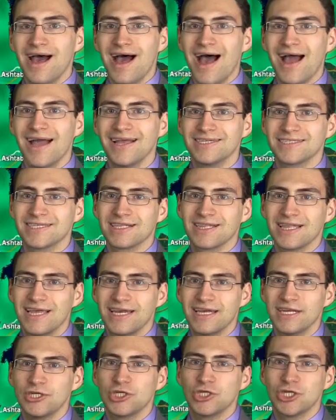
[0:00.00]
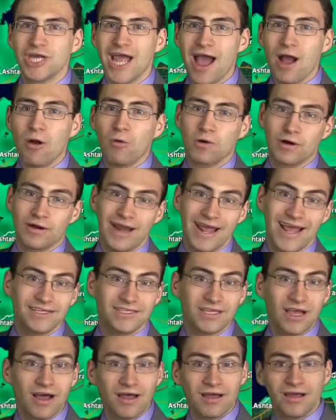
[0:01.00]
isolated shower, and
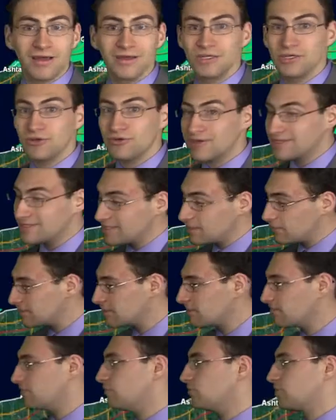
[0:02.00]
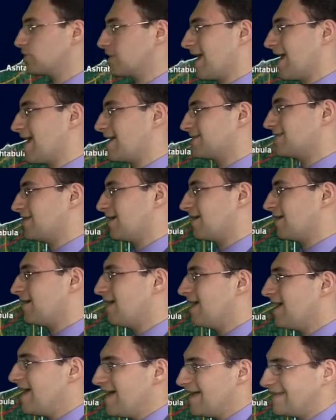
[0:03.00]
as on you can see with the Futurecast here,
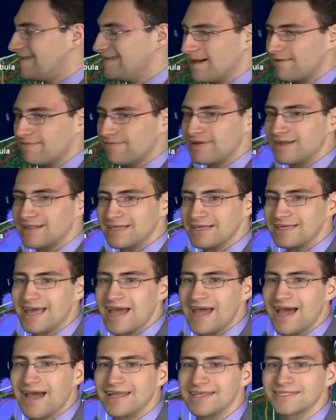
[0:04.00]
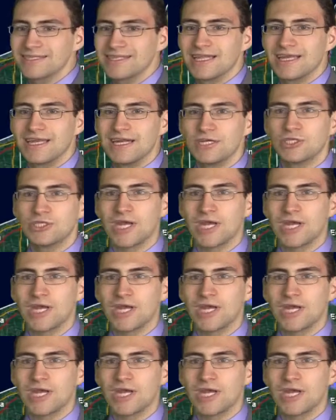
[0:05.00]
definitely that isolated